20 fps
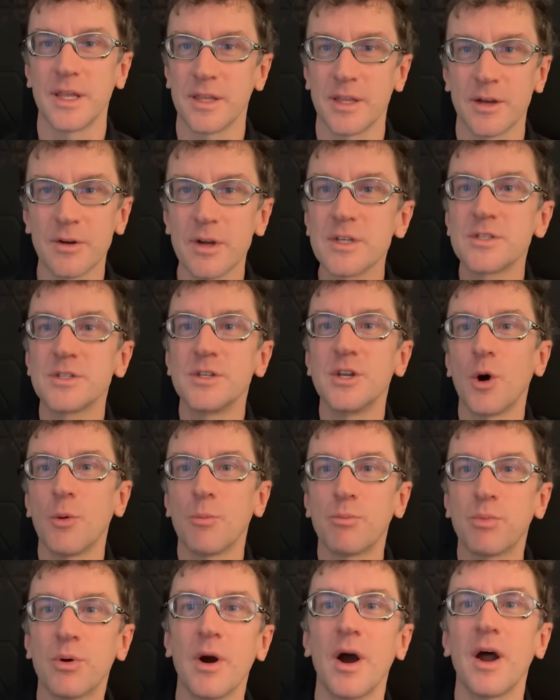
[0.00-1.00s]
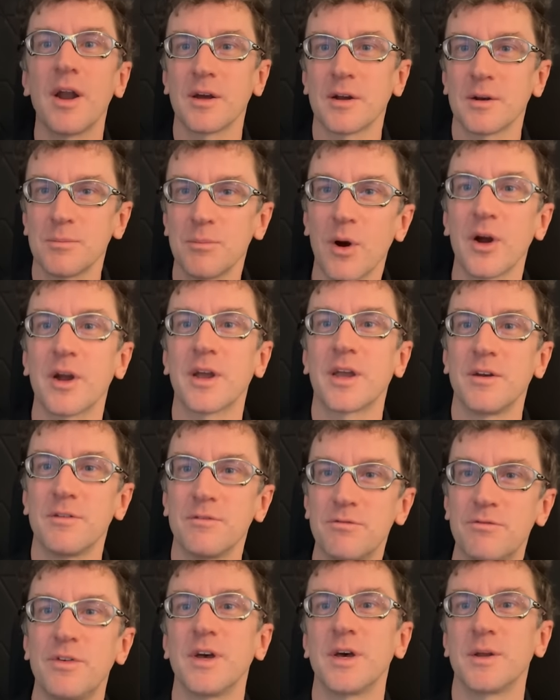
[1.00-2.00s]
There is no product market
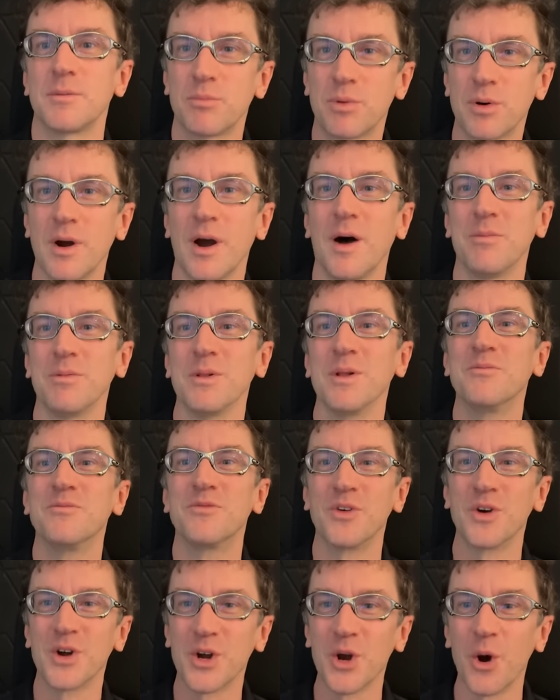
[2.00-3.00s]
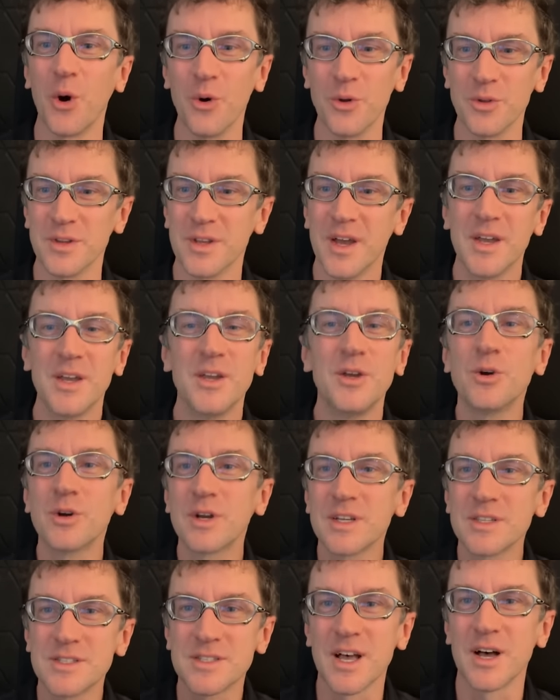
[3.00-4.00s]
fit problem for gold. You
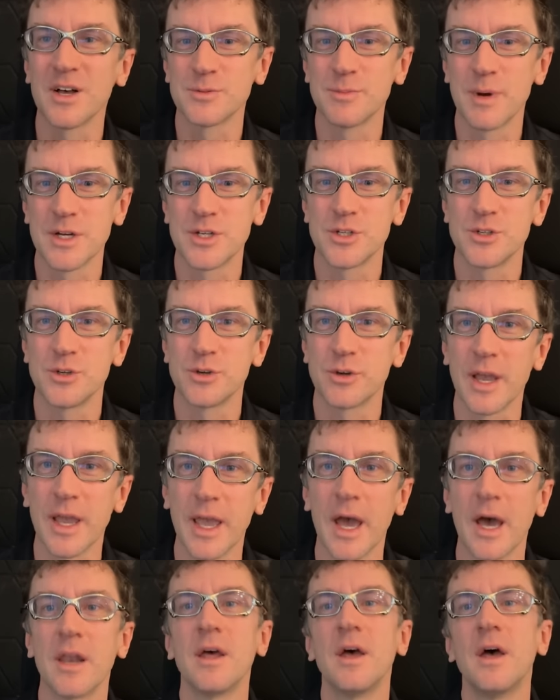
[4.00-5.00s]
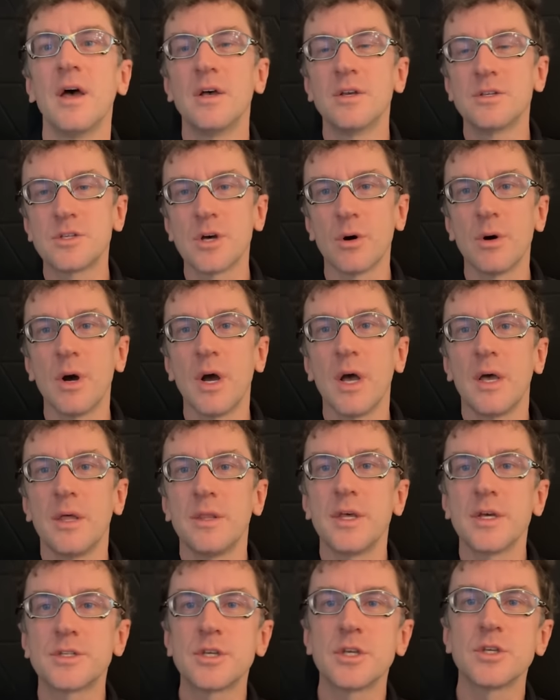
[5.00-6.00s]
can sell as much as you can get. So
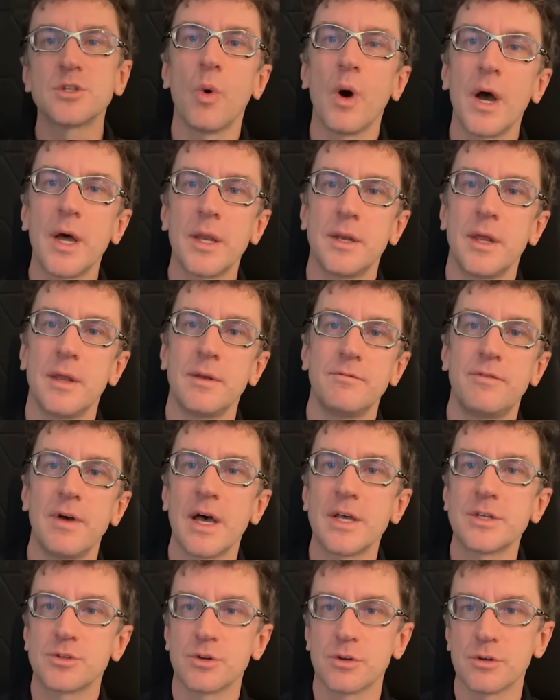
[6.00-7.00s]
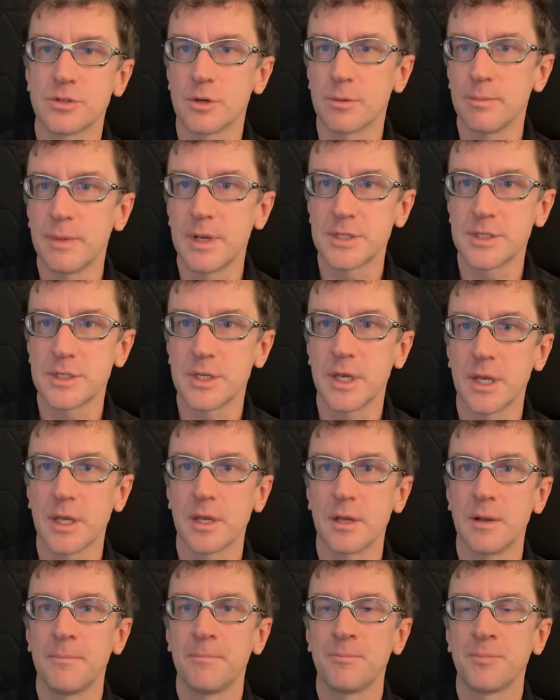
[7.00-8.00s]
this is what investors are
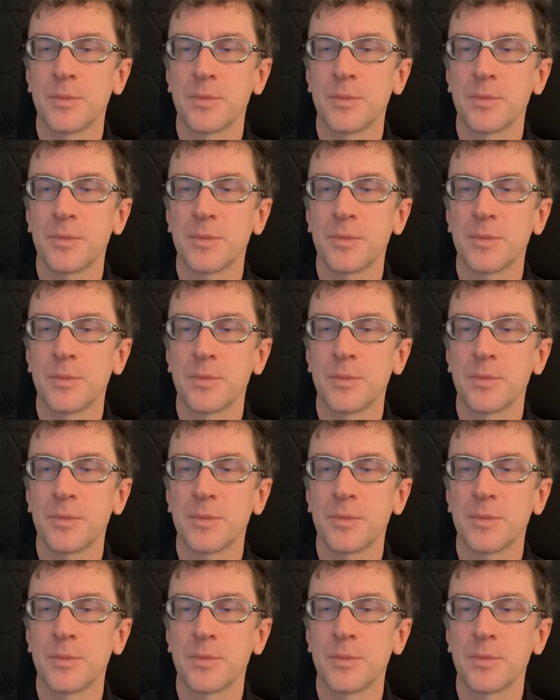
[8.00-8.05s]
missing.